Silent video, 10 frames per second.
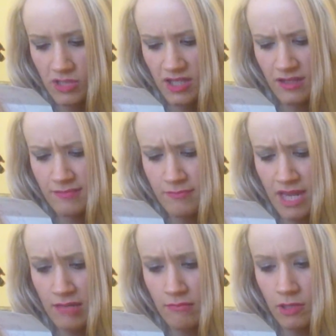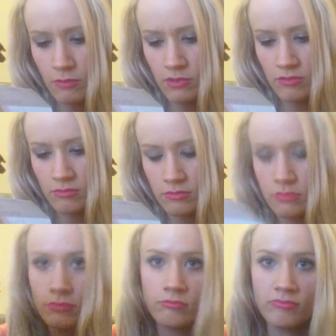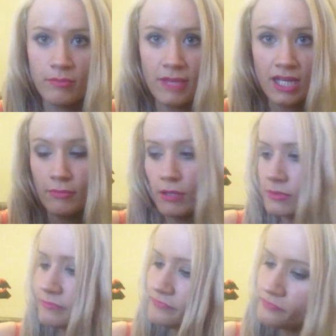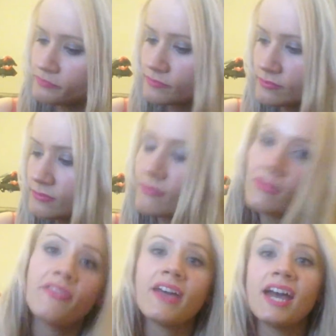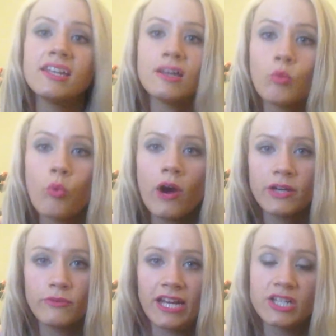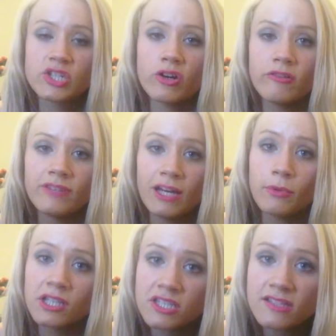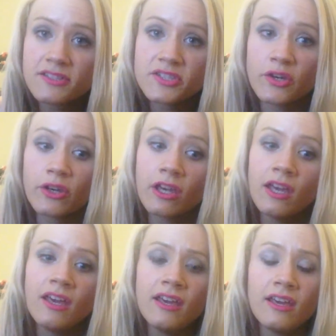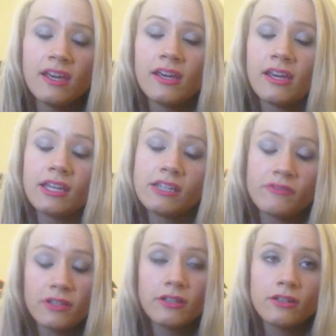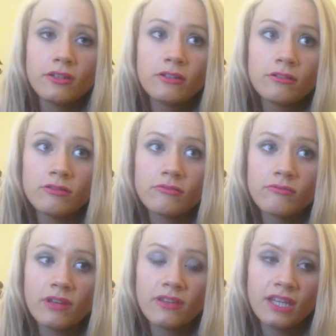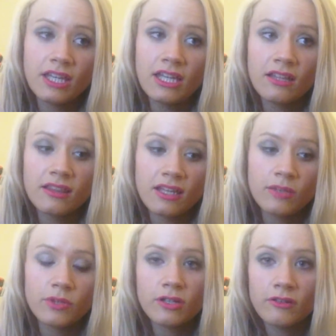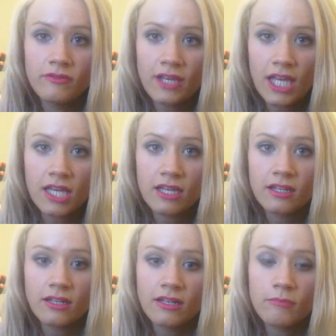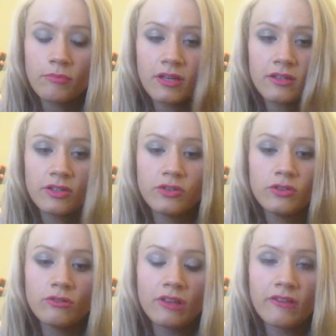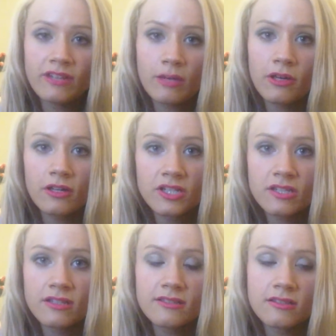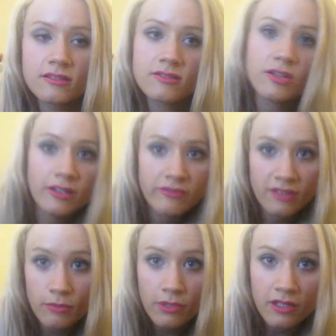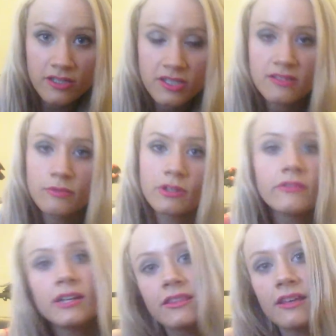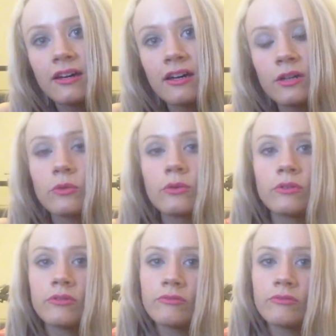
I think it's made in Melbourne. Yeah, made in Melbourne. They had a wide range of nail polishes, so if you are thinking that you want to go vegan but you love nail polishes and there's not enough nail polishes or whatever like that, or